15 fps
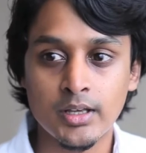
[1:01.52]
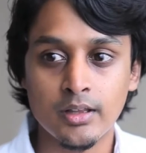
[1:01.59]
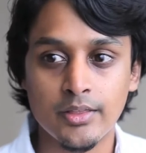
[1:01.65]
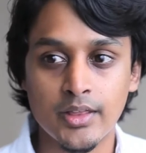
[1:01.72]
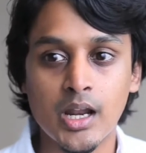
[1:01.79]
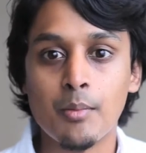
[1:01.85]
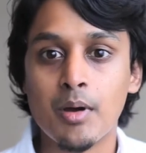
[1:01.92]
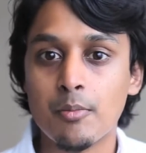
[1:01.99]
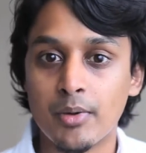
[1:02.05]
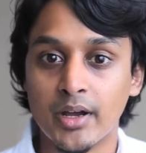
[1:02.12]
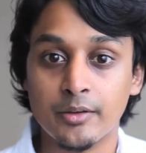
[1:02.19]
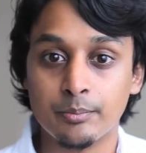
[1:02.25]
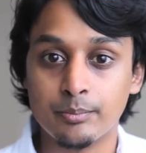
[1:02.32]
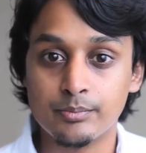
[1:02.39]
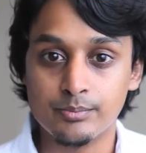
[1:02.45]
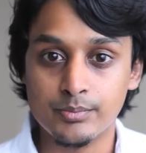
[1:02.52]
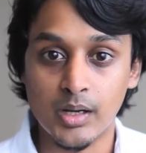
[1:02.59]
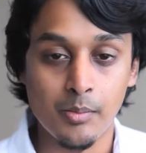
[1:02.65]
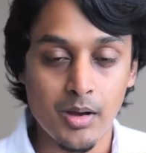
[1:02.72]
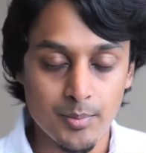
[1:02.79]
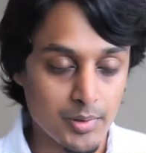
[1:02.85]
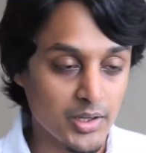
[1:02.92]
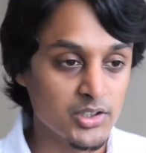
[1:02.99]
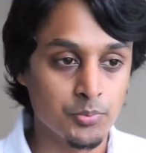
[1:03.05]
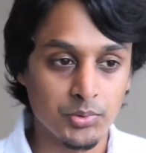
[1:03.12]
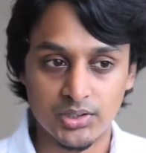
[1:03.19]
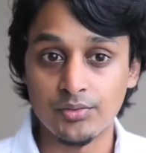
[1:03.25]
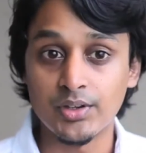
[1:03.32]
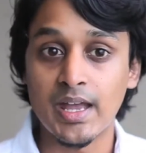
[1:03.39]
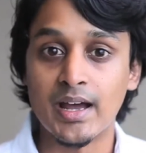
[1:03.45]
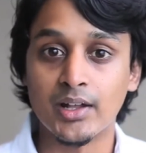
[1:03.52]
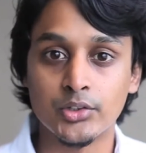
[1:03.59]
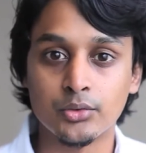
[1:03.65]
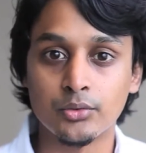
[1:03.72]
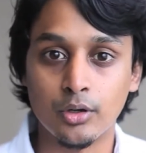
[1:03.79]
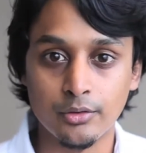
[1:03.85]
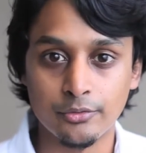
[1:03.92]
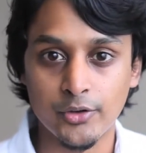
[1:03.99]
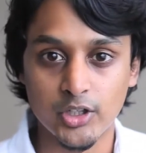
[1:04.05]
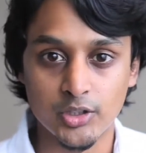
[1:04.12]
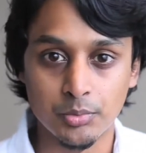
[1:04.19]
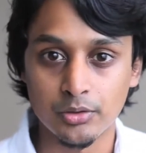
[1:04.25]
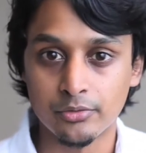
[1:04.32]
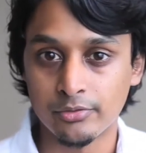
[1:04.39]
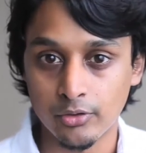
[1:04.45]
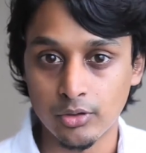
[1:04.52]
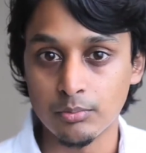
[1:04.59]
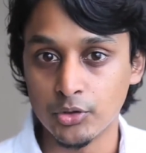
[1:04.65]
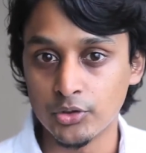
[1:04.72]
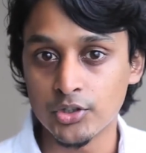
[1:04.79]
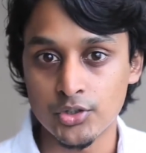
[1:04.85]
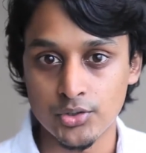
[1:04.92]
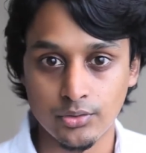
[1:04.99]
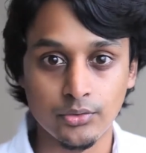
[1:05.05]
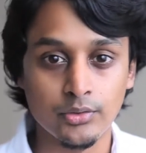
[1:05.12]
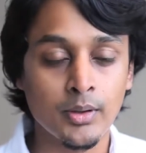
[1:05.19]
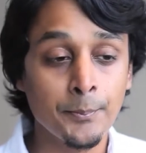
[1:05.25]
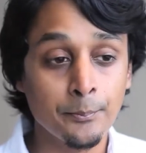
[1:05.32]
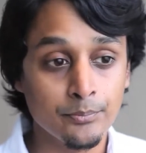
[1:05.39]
then I might buy specific ads on Facebook for musicians.